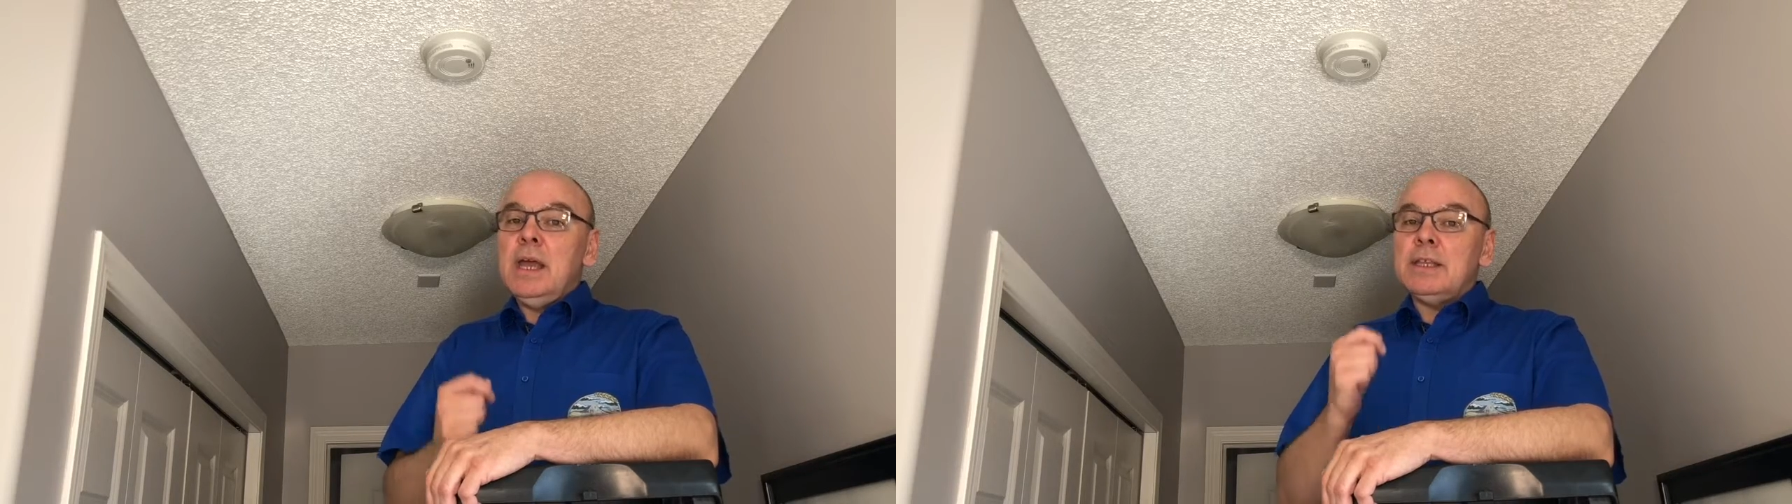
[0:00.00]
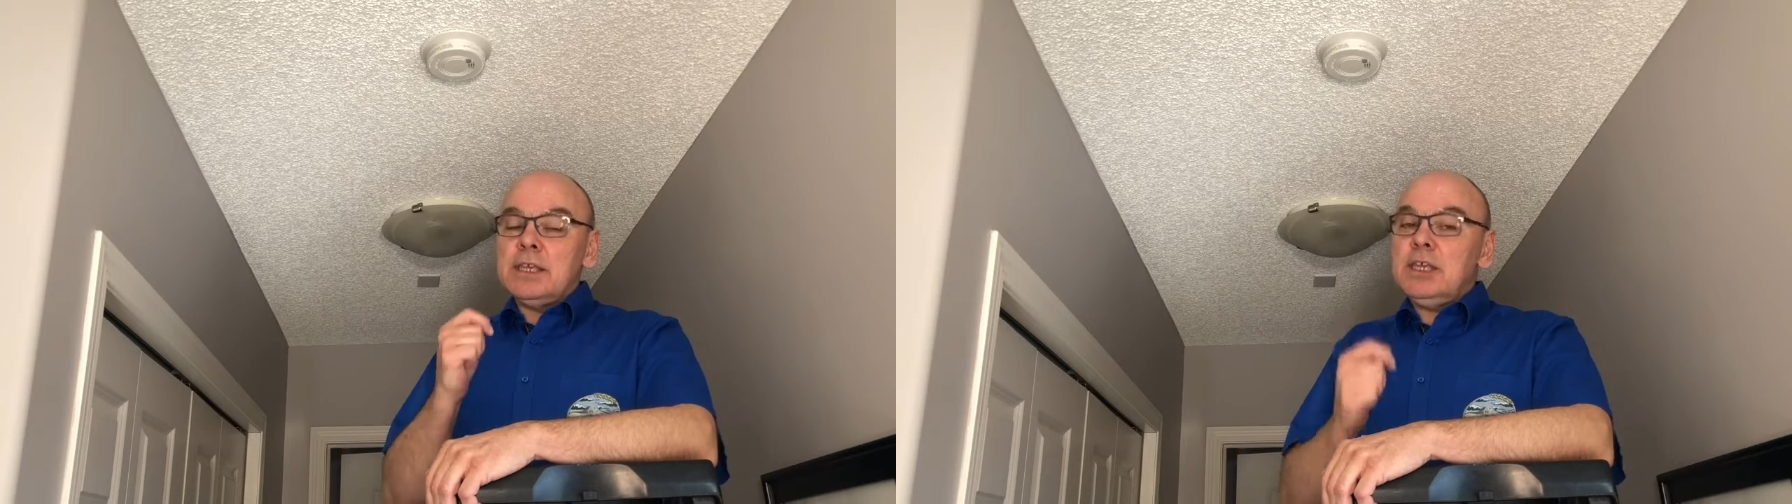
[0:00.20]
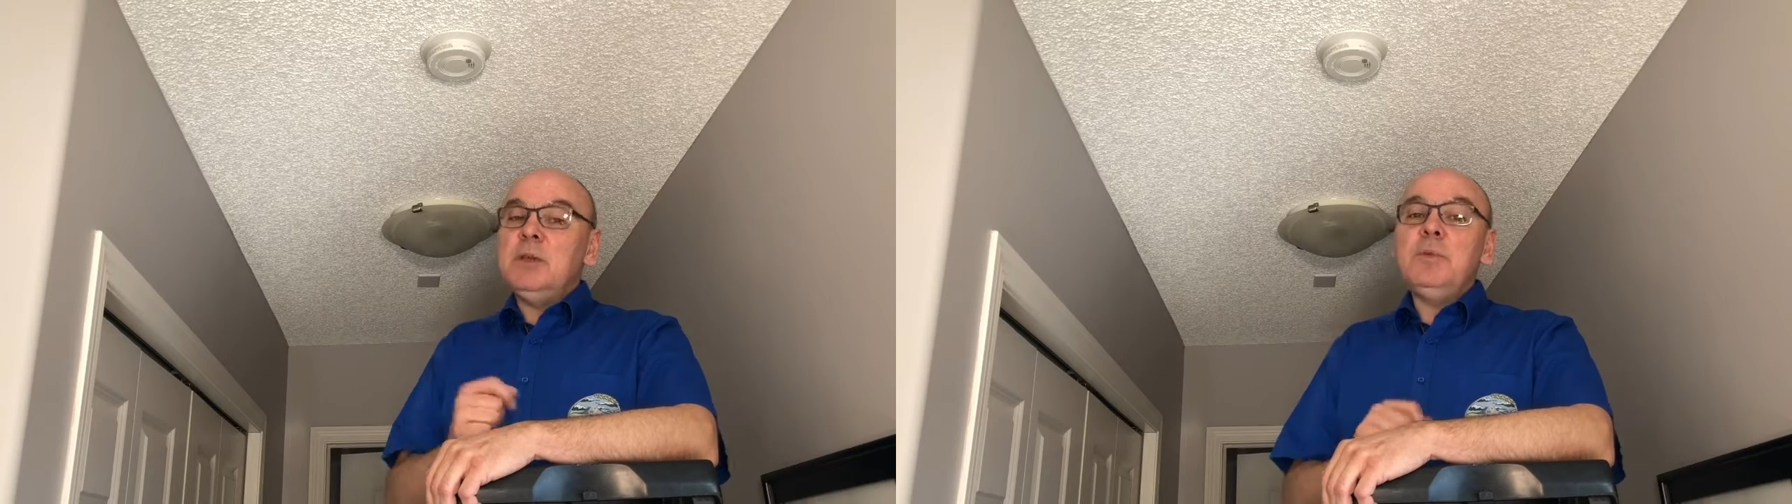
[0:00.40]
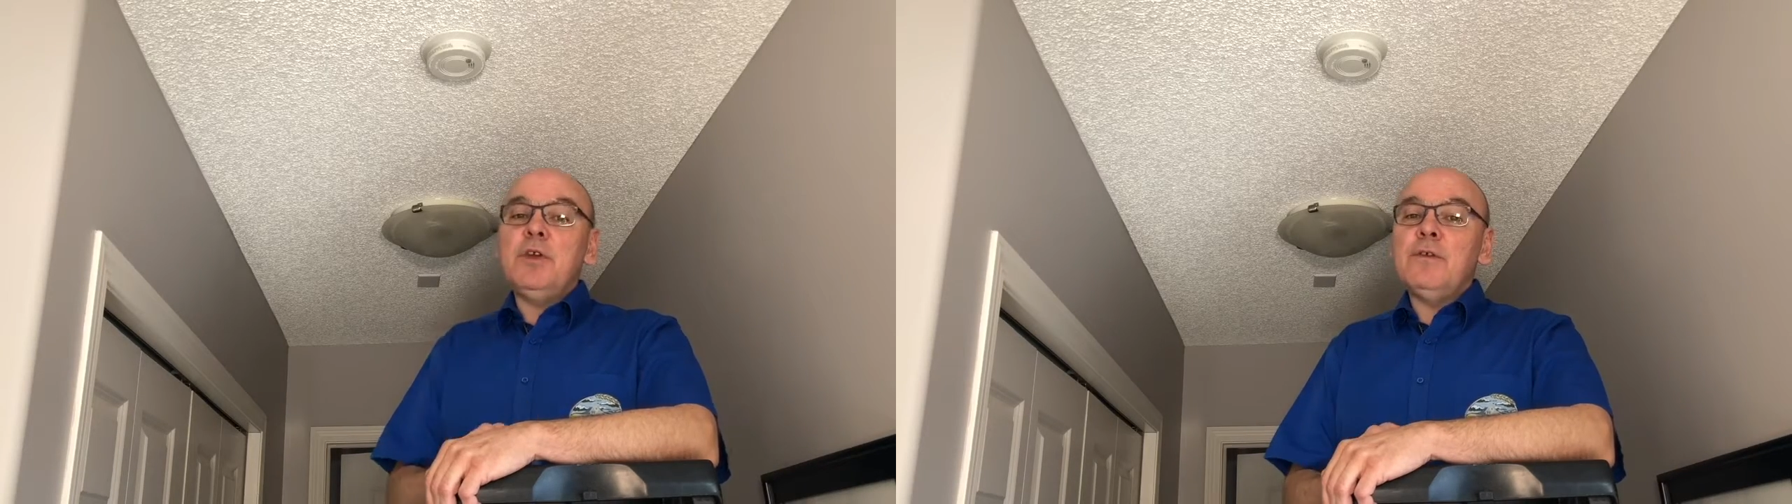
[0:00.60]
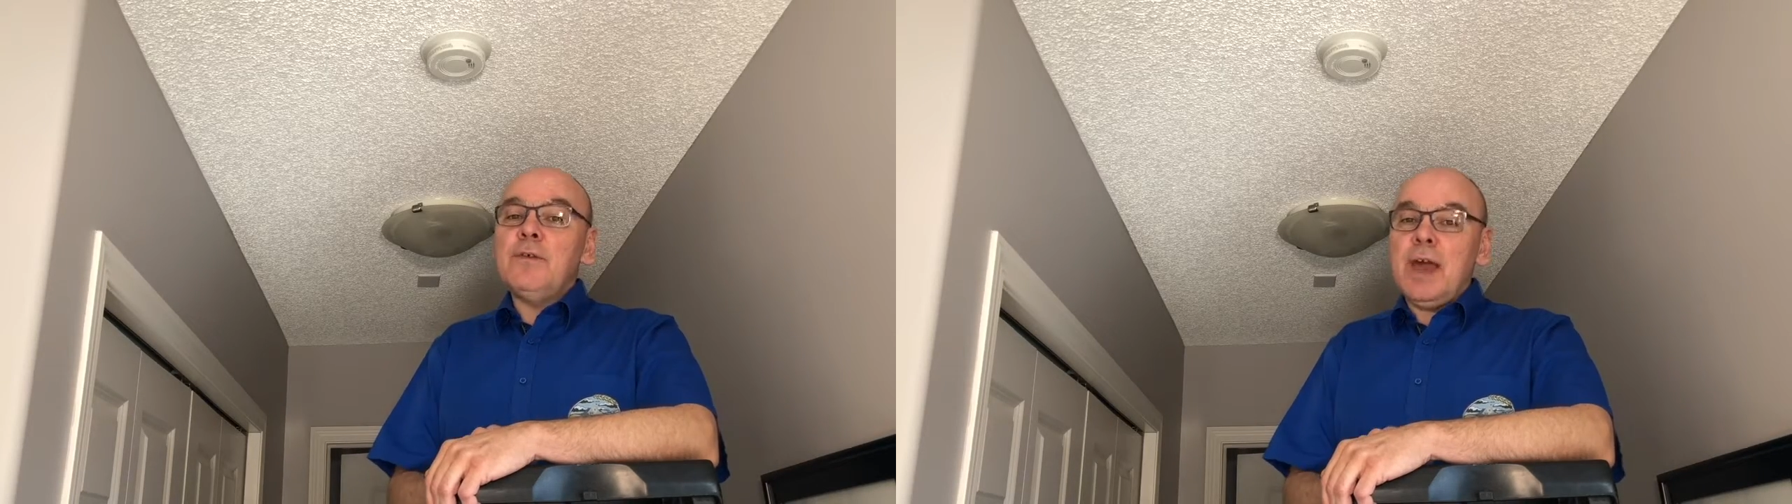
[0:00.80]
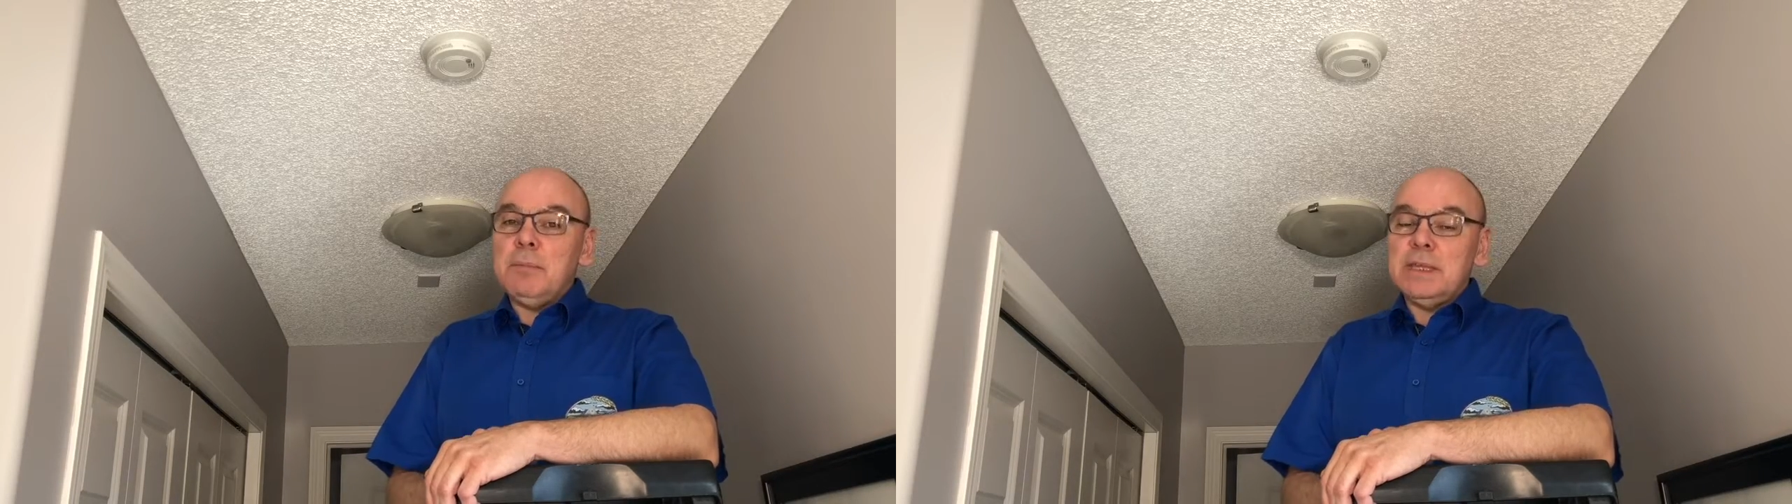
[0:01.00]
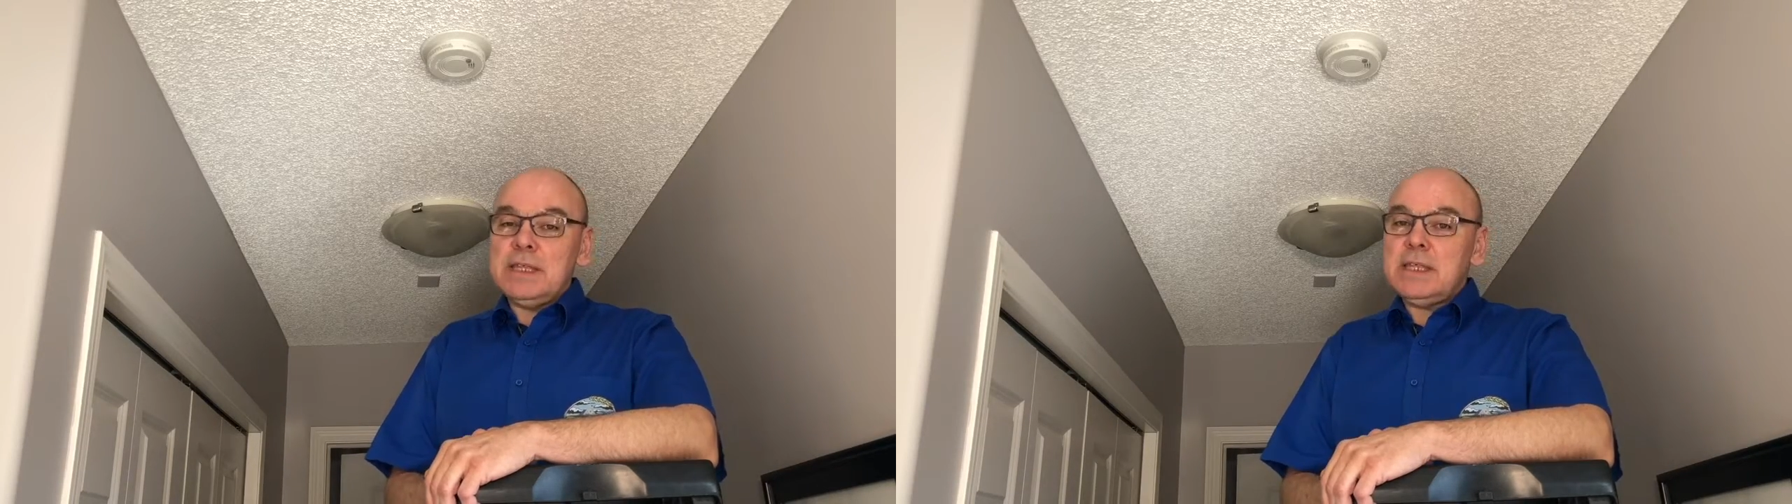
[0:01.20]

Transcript: to keep your family